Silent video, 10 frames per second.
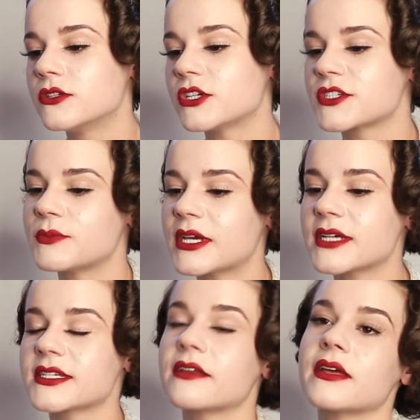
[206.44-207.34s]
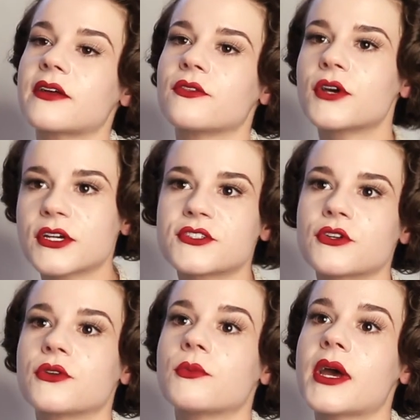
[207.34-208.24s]
just because I like look a
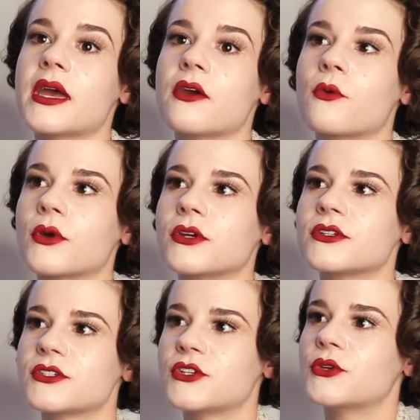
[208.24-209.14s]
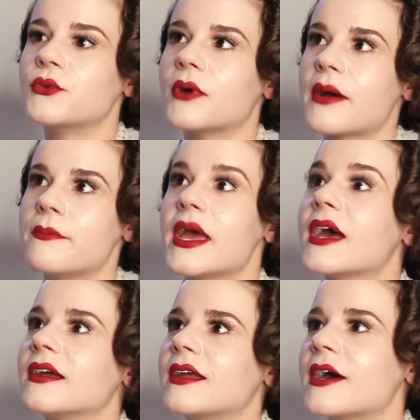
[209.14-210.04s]
certain way or to a
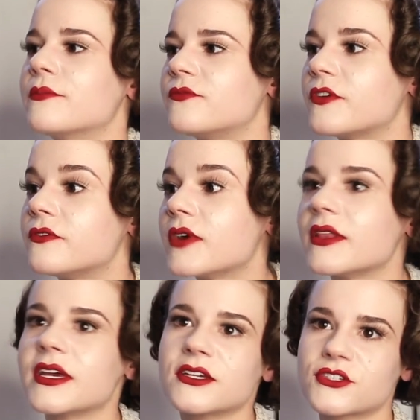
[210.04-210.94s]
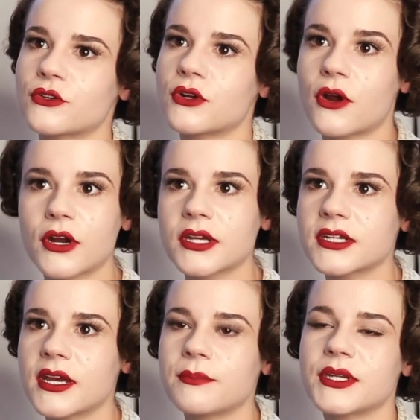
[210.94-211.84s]
man am fulfilling a certain
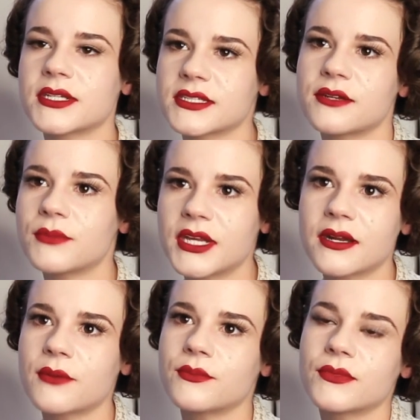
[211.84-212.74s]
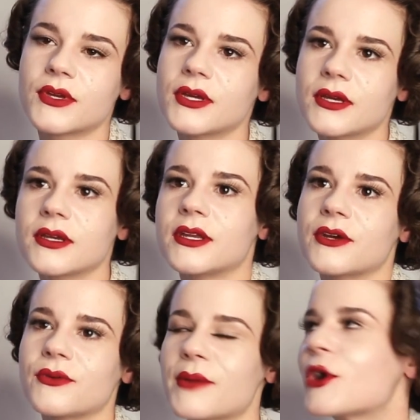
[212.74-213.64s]
archetype, it doesn't mean I'm, you
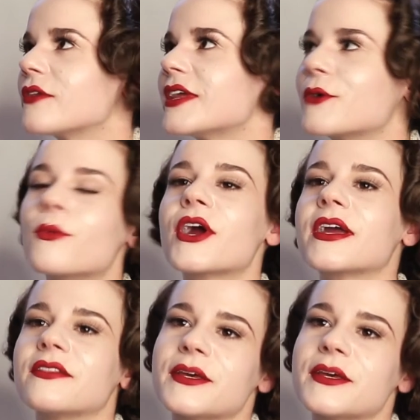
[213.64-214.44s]
know, I'm not like wearing